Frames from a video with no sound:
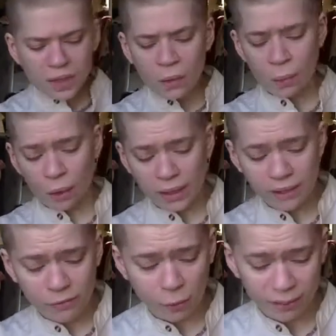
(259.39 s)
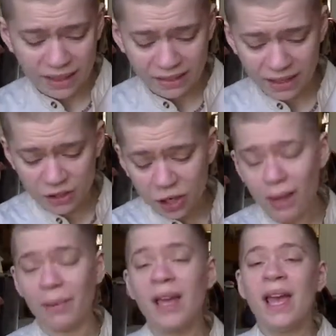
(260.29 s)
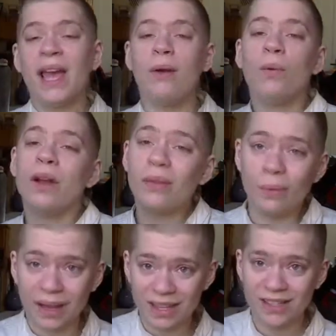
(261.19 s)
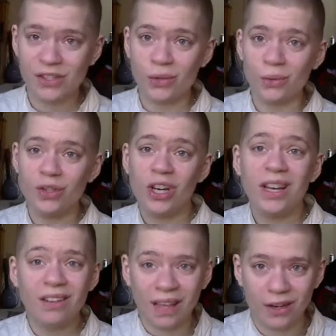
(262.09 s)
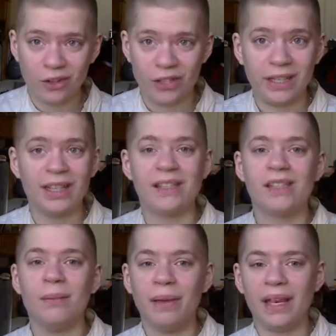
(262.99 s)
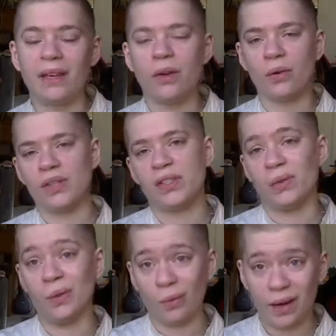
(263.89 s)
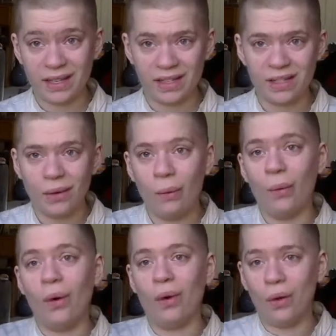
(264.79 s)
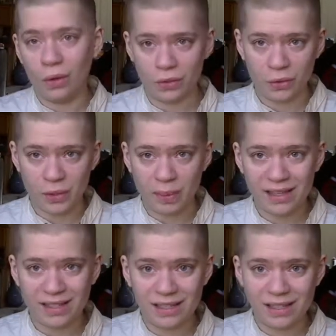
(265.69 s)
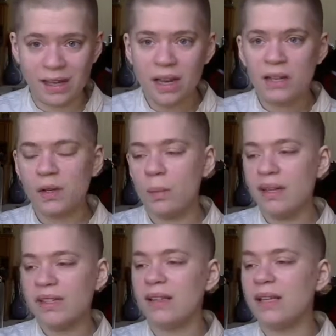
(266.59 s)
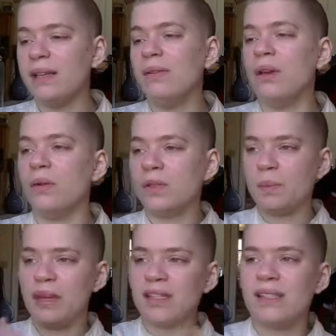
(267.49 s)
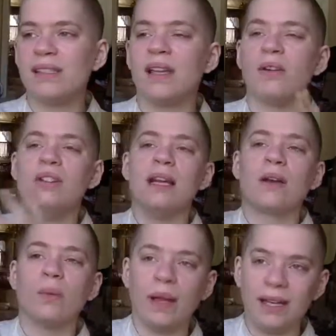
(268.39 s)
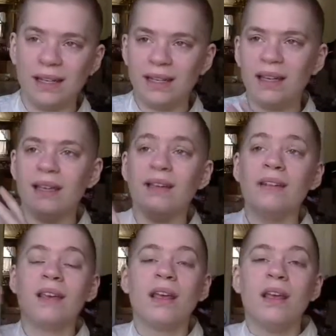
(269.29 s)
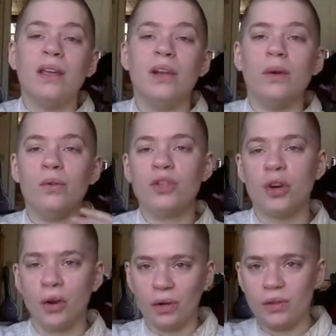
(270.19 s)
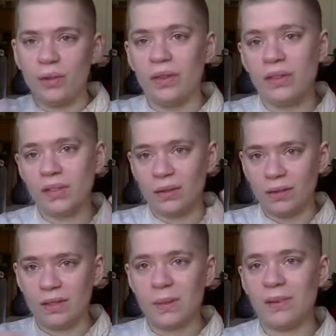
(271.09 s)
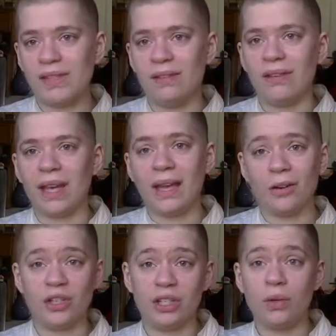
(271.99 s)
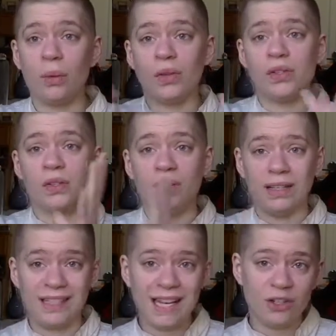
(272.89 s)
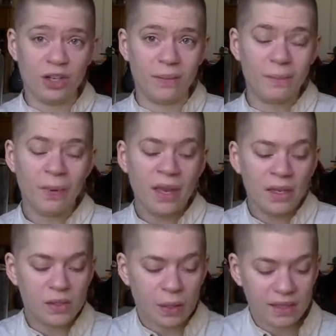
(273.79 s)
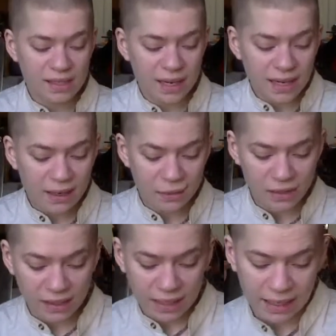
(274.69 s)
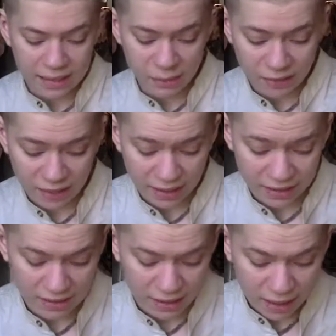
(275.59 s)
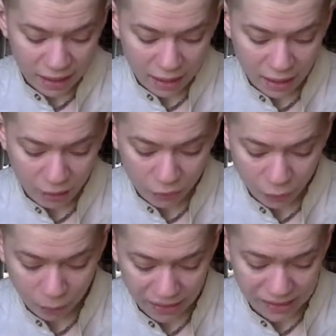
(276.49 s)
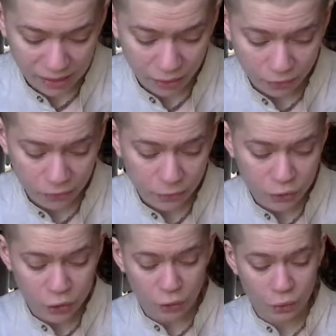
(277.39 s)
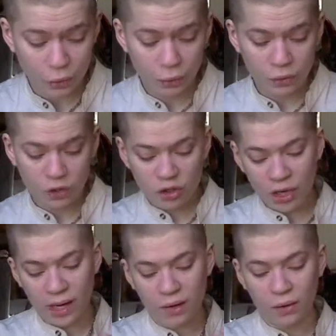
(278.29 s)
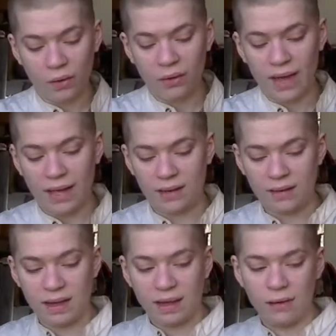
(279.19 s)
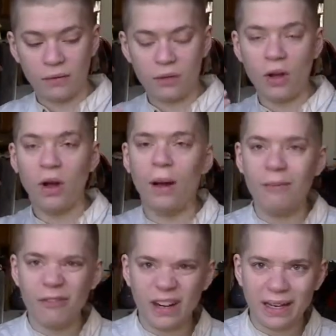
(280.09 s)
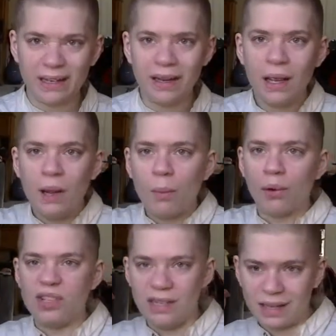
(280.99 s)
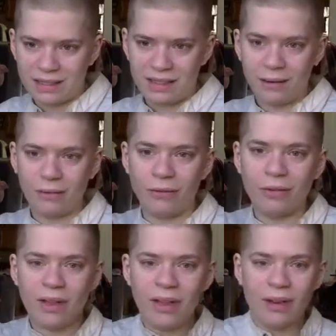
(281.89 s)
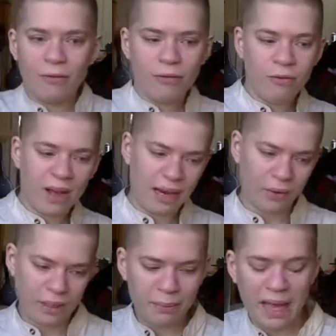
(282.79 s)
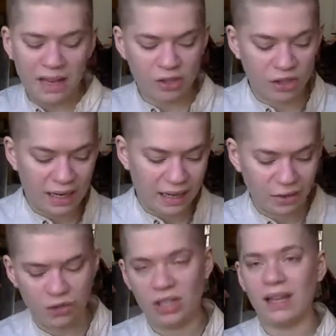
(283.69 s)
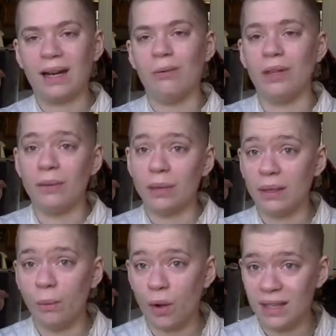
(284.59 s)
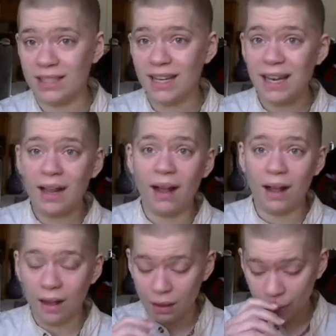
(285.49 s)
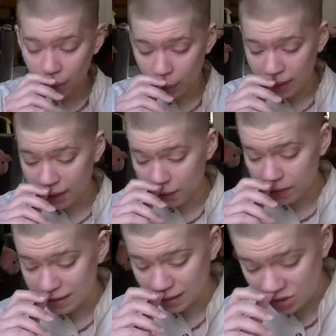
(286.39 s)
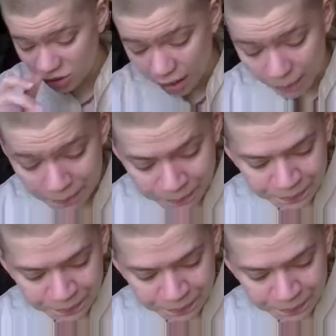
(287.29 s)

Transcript: working for me in that job. And one of the ways to channel energy is to make crystal grids or altar spaces. So basically, you know, spaces that are decorated and you know, charged with a certain specific energy toward a certain intention. So I decided I was going to get some things uh, for myself to channel that kind of confident, productive, fiery, passionate energy that I really, really want uh, when I go into this job.